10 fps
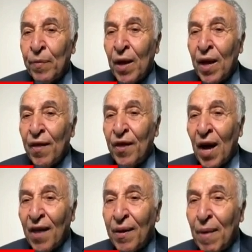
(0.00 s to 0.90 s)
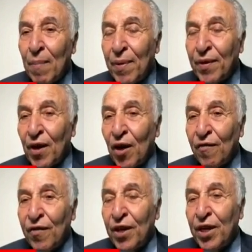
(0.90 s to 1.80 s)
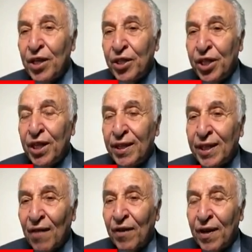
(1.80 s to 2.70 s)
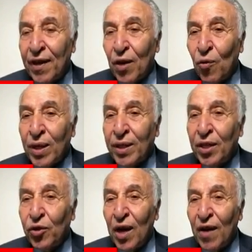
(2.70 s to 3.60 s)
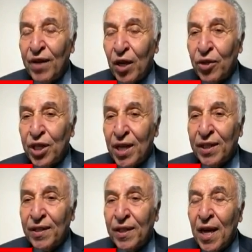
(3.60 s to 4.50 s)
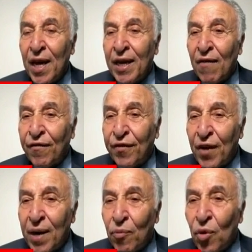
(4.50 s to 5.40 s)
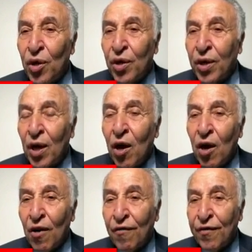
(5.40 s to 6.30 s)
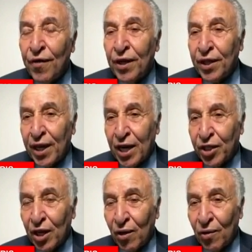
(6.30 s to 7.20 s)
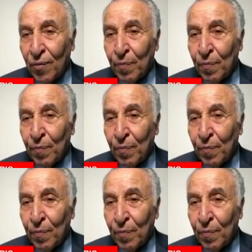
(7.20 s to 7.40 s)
the other members of the G7, they wanted to have negotiations in a framework of international law.